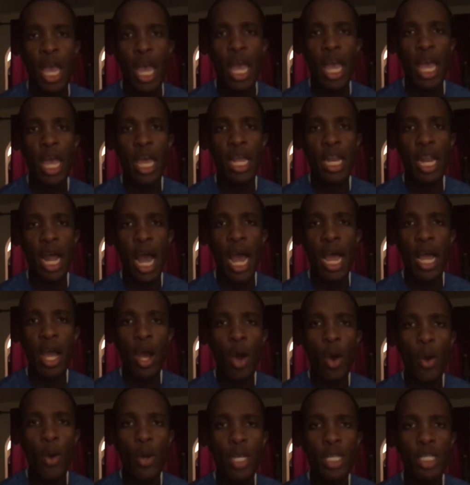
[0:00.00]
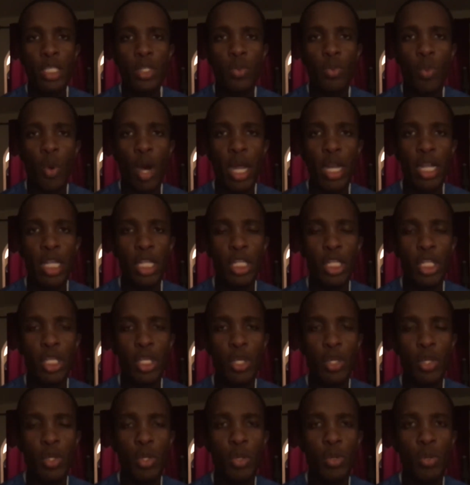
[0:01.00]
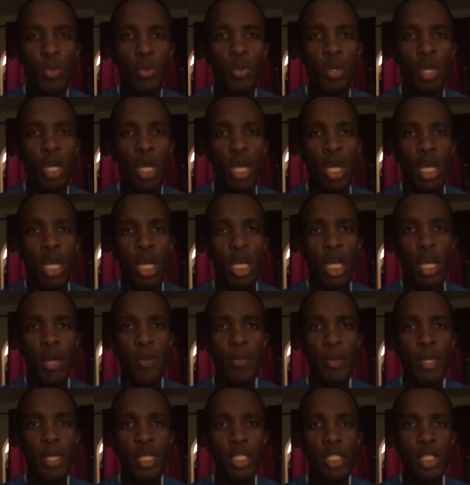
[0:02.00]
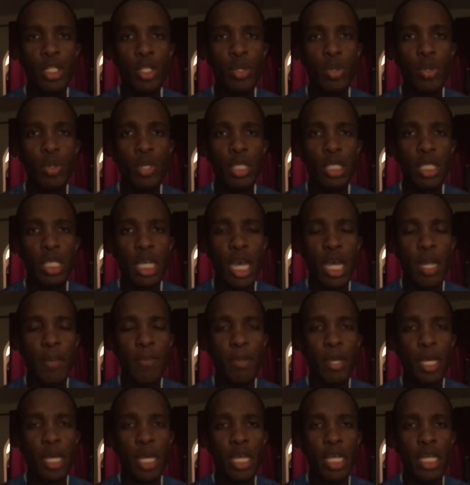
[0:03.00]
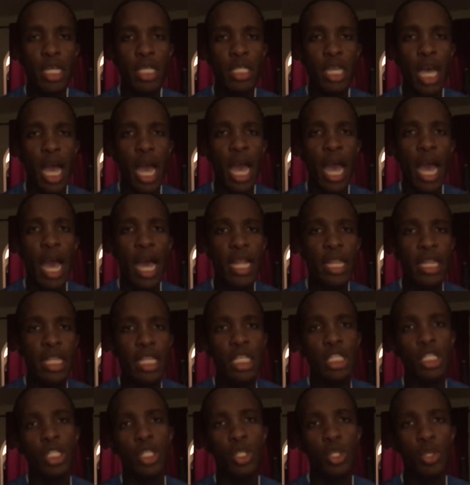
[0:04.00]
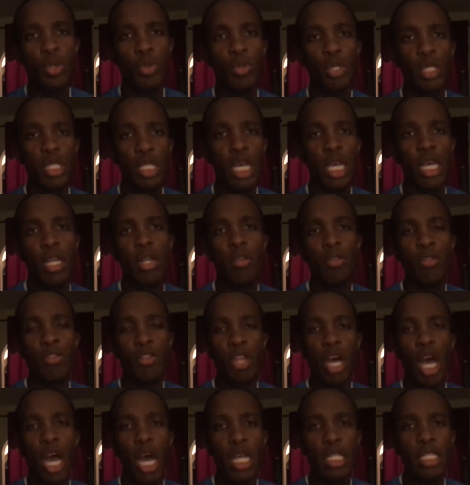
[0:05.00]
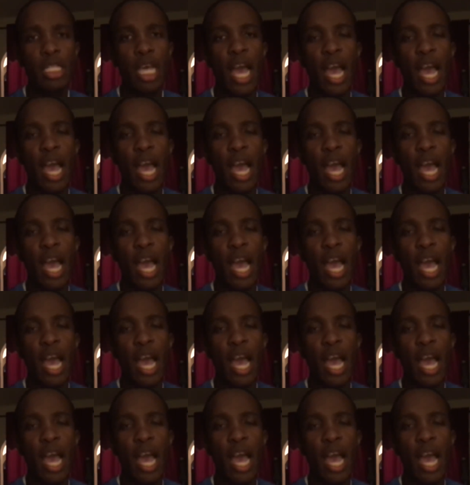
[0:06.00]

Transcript: And I always wanted to commit suicide because I had these suicidal thoughts.